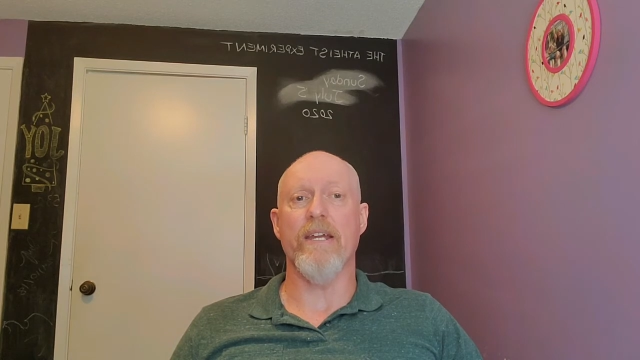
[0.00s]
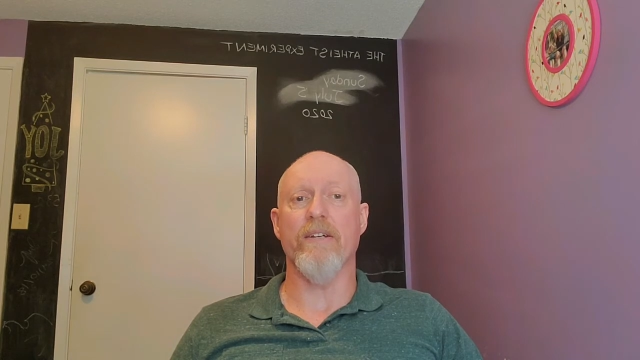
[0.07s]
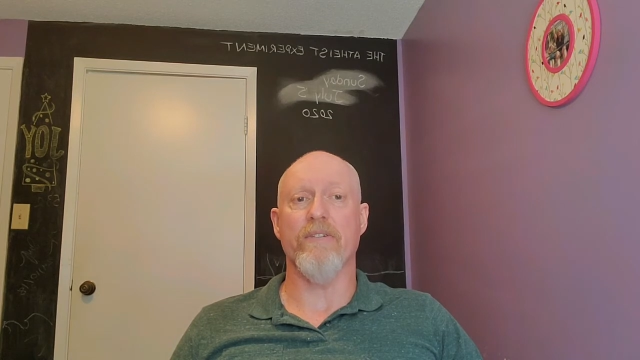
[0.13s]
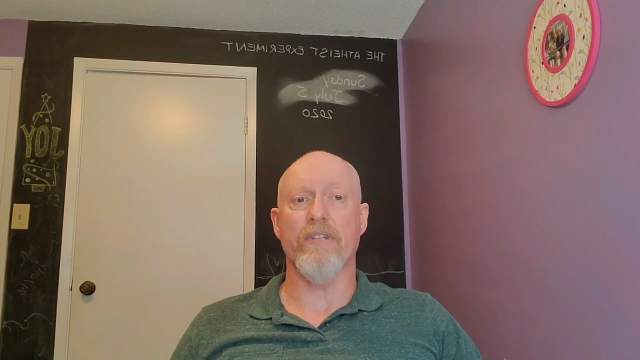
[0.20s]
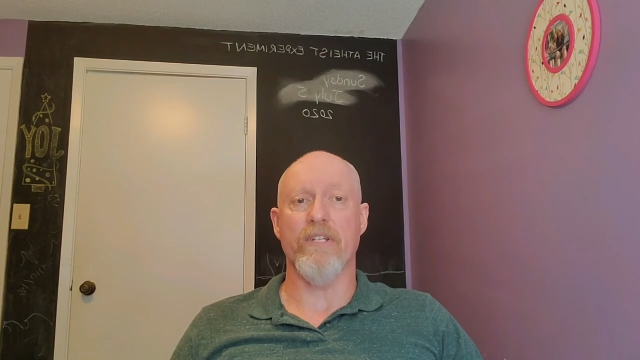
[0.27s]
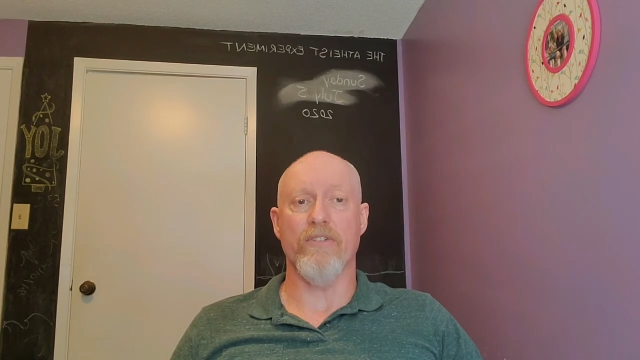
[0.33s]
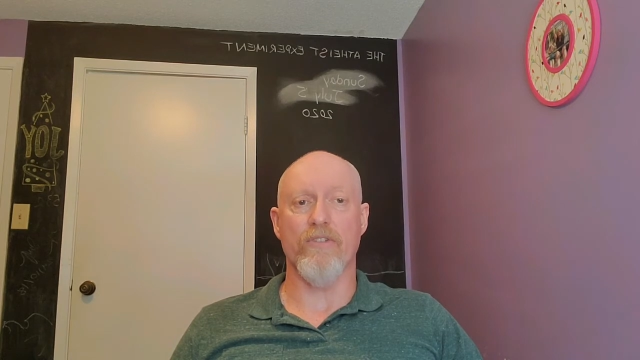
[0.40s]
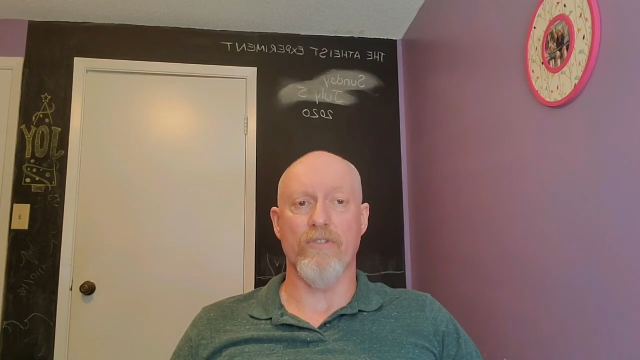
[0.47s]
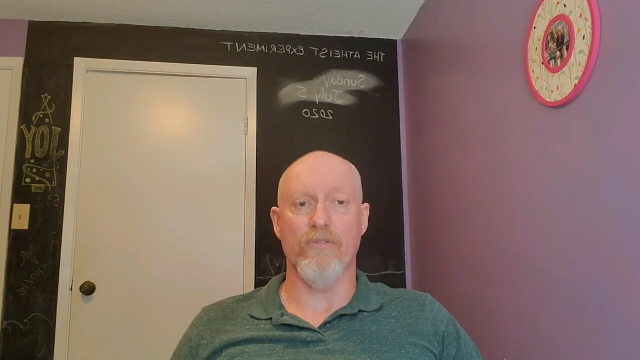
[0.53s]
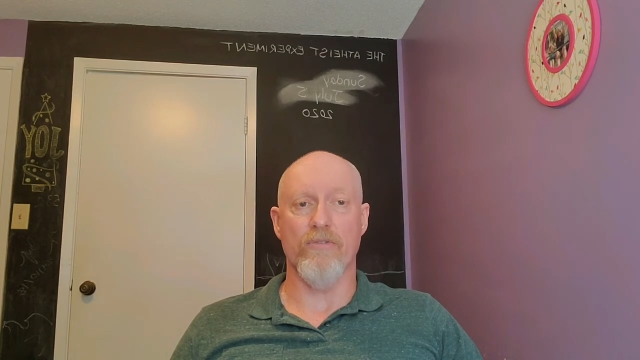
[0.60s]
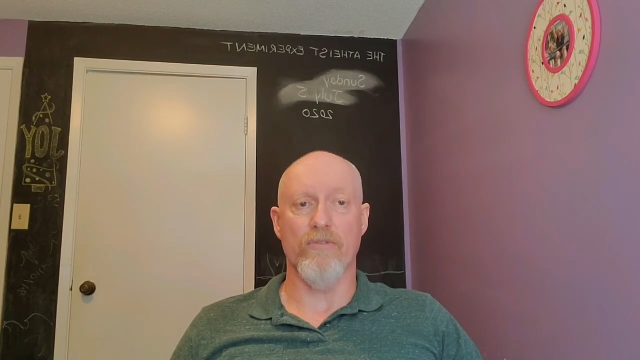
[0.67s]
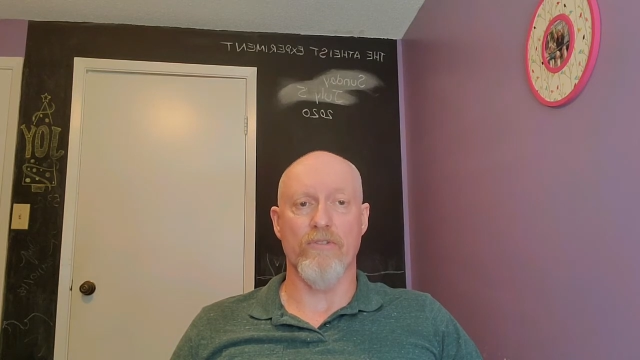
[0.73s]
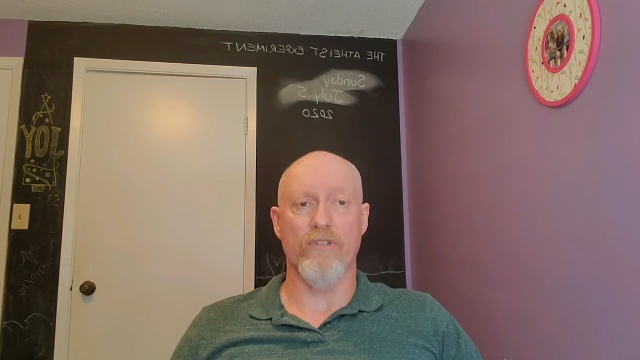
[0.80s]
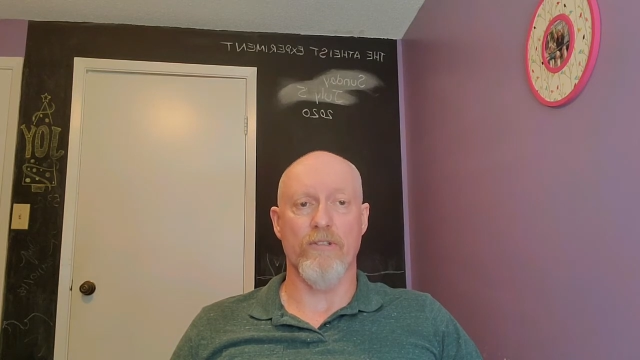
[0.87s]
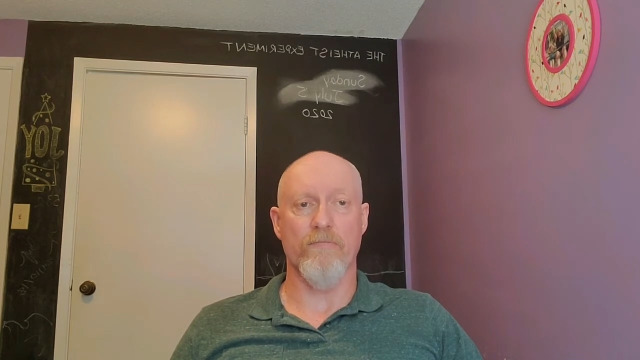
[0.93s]
angle they
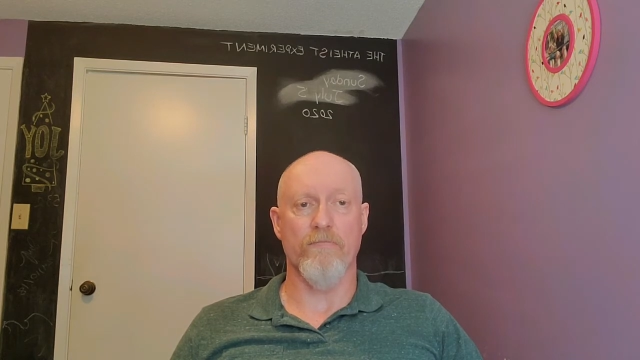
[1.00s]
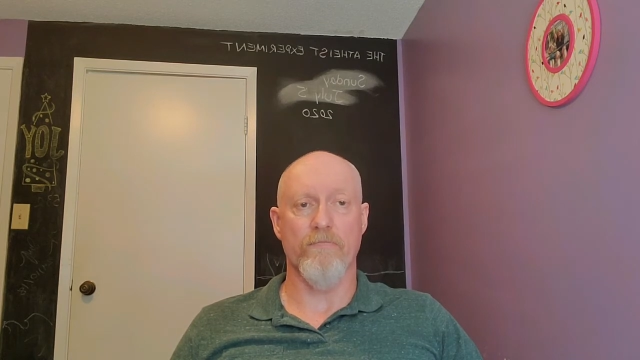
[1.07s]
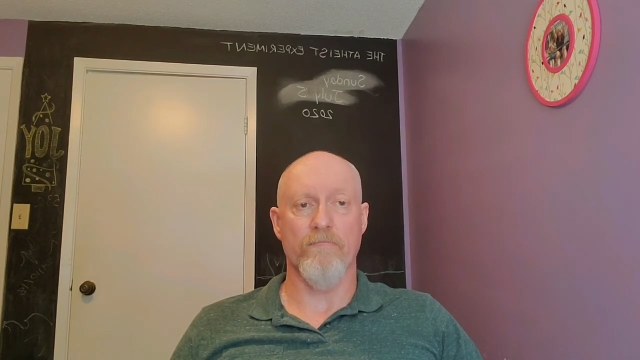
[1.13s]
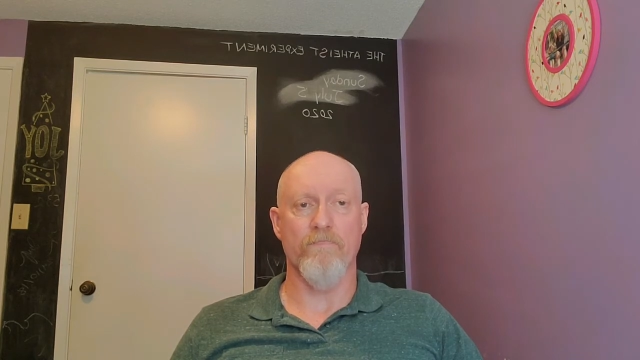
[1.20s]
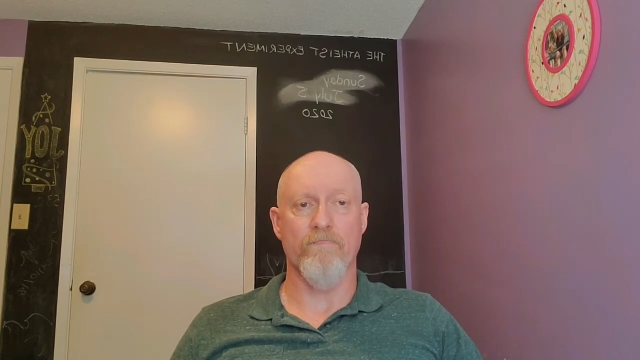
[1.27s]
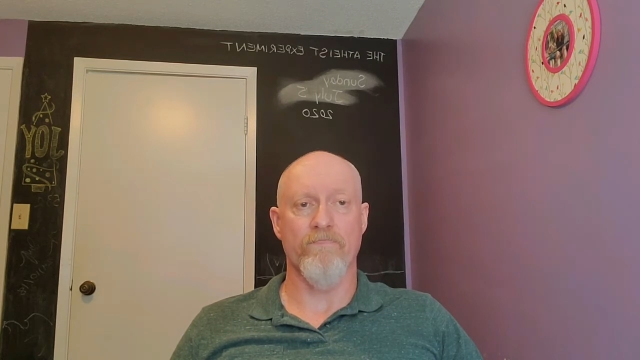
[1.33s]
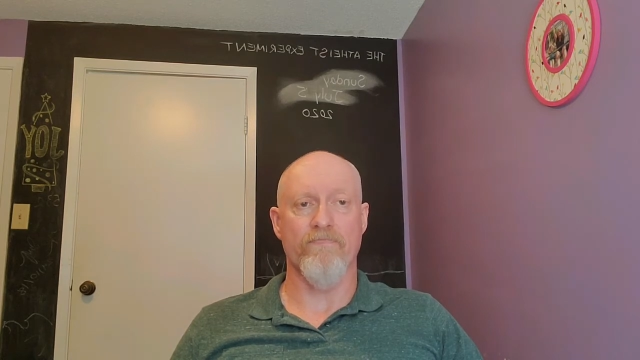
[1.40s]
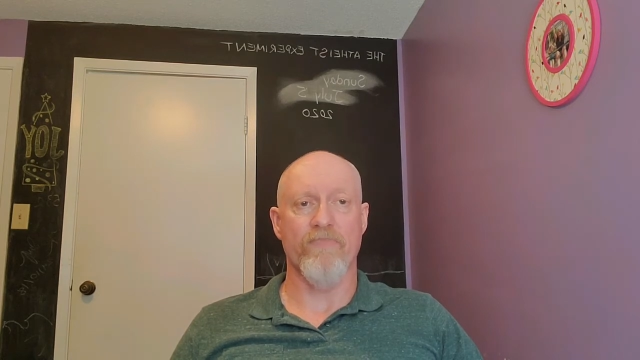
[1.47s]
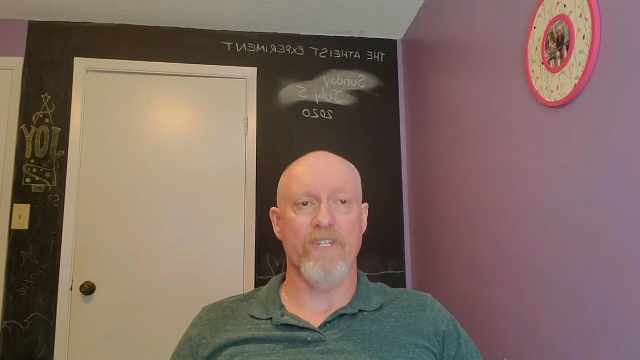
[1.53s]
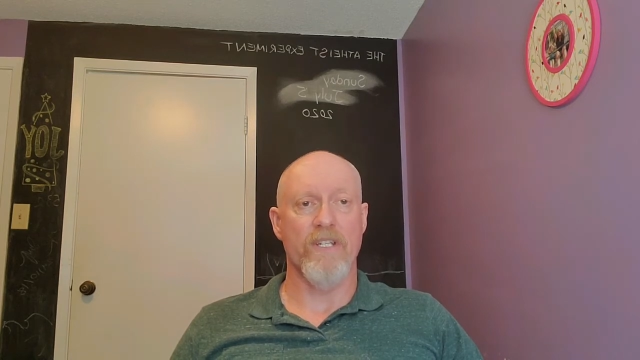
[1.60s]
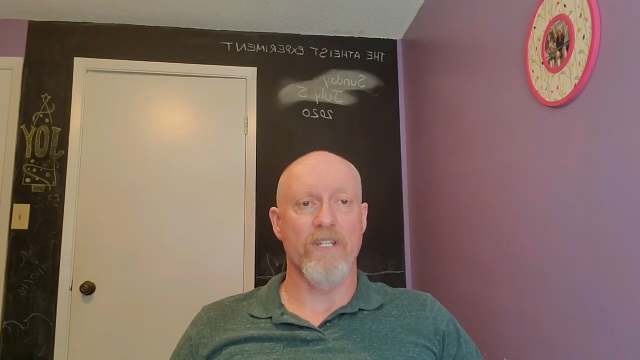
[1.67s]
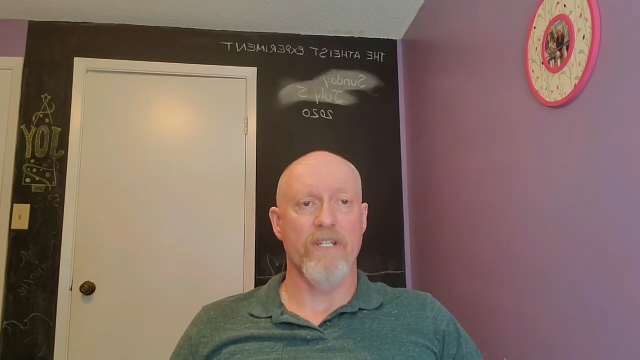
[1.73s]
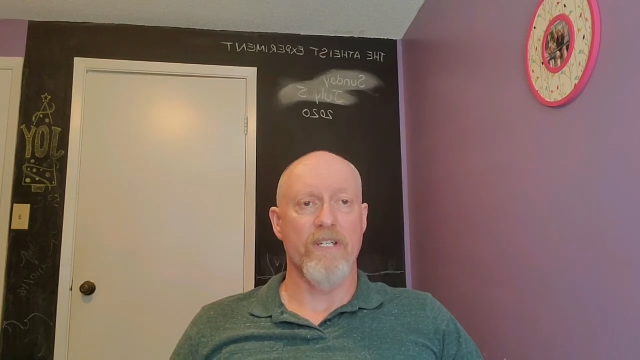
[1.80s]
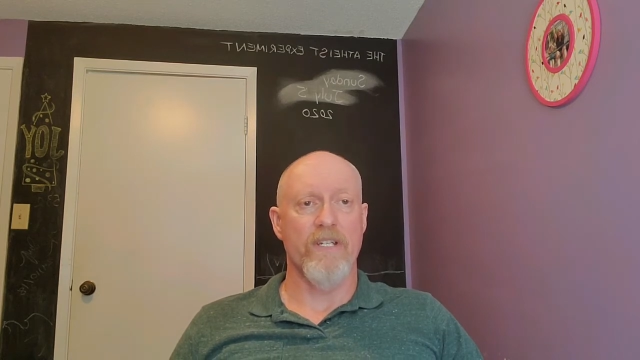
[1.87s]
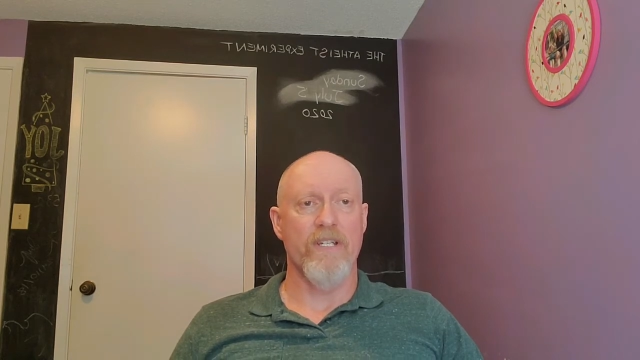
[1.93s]
choose.
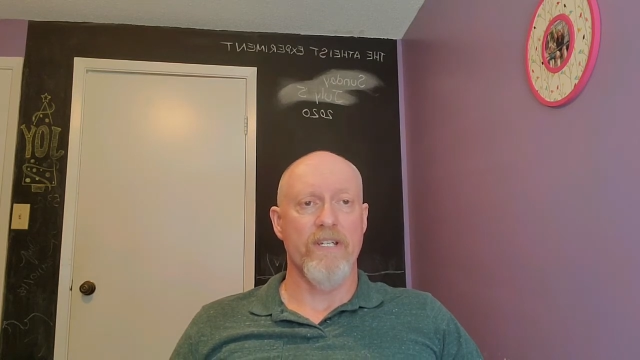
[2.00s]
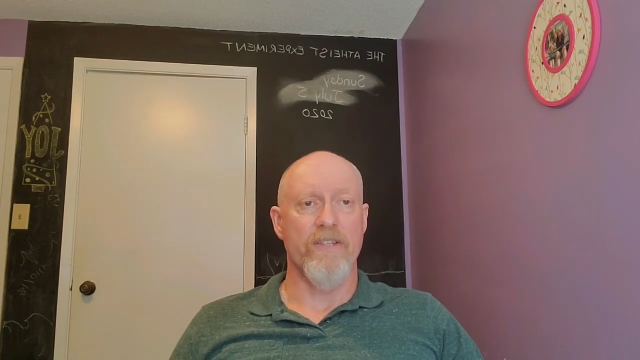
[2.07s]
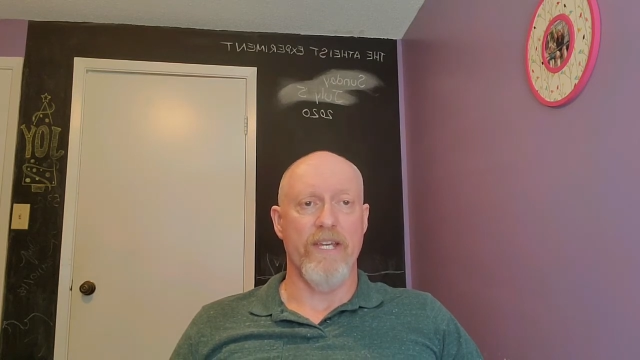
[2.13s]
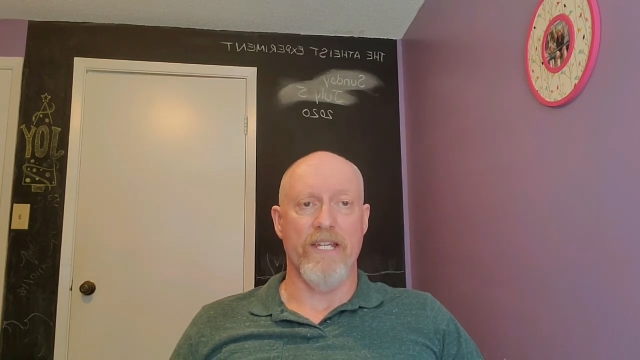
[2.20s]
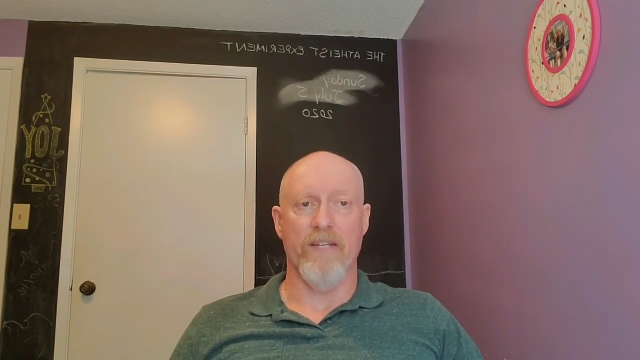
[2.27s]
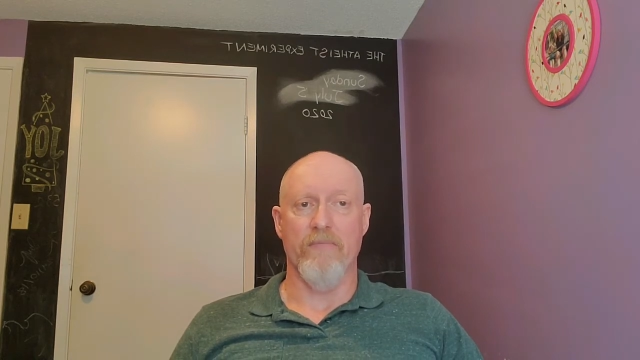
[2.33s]
They